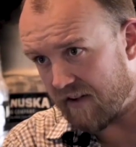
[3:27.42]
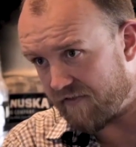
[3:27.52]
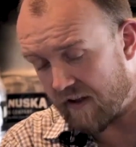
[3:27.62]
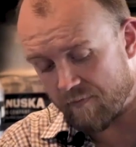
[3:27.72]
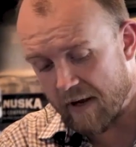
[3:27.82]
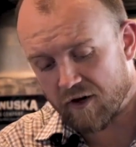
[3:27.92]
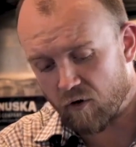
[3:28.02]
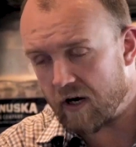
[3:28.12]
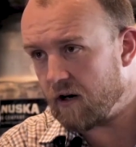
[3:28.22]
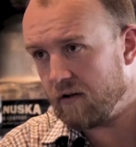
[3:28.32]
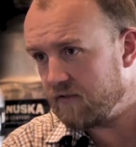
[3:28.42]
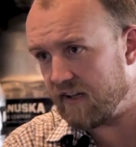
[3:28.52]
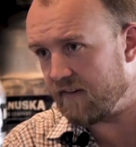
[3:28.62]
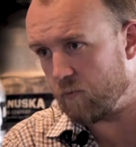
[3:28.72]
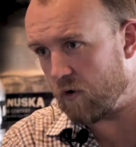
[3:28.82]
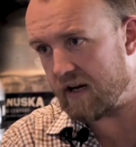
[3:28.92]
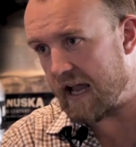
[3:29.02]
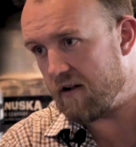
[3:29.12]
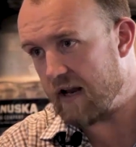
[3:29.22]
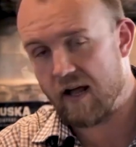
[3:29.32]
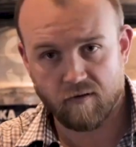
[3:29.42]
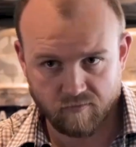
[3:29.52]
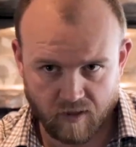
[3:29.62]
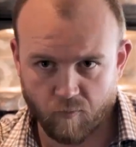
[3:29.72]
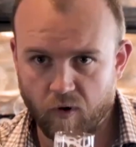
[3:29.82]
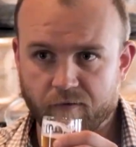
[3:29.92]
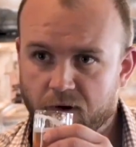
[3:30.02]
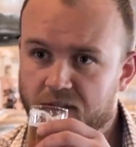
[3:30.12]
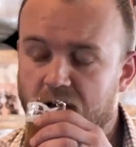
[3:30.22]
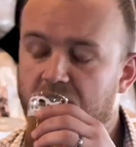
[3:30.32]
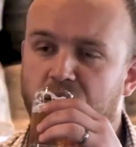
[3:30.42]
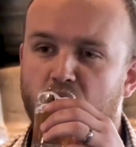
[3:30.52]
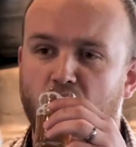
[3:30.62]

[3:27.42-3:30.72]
if my career doesn't work out, I'll come work with you guys.